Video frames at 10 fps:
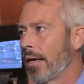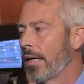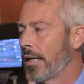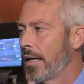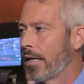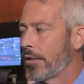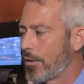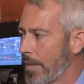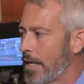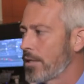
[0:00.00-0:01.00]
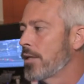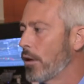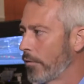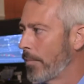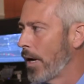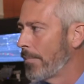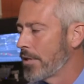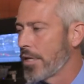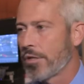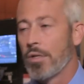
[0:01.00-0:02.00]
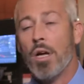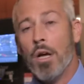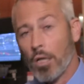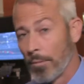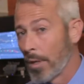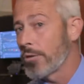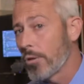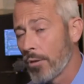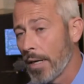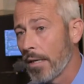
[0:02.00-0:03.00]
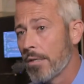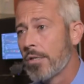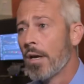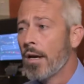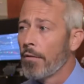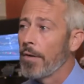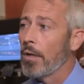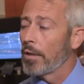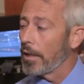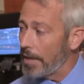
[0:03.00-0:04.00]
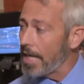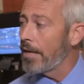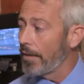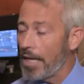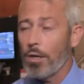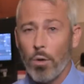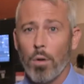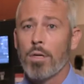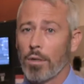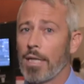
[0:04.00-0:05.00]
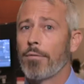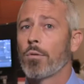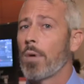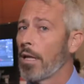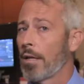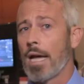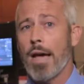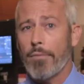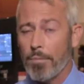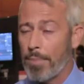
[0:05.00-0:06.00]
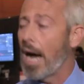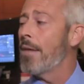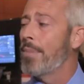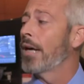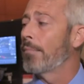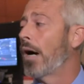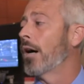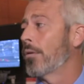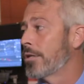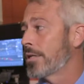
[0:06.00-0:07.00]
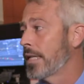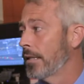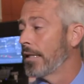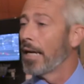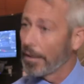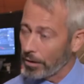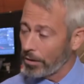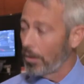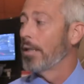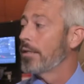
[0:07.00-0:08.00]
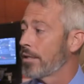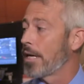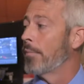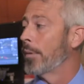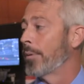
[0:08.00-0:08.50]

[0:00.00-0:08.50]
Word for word: at a, at a tremendously overbought position. Commercial traders feel that they could get corn delivered whether they have to buy, beg, borrow, or steal it at the current December